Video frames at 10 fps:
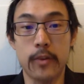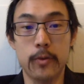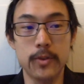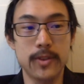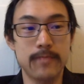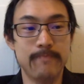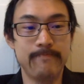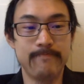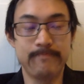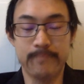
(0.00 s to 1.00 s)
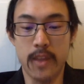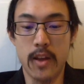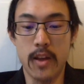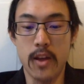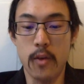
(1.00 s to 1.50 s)
holes.
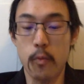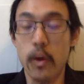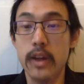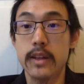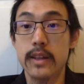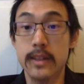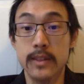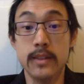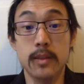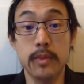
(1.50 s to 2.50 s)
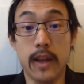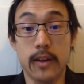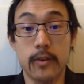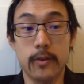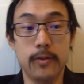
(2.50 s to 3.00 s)
What is a black
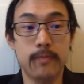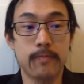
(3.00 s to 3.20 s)
hole?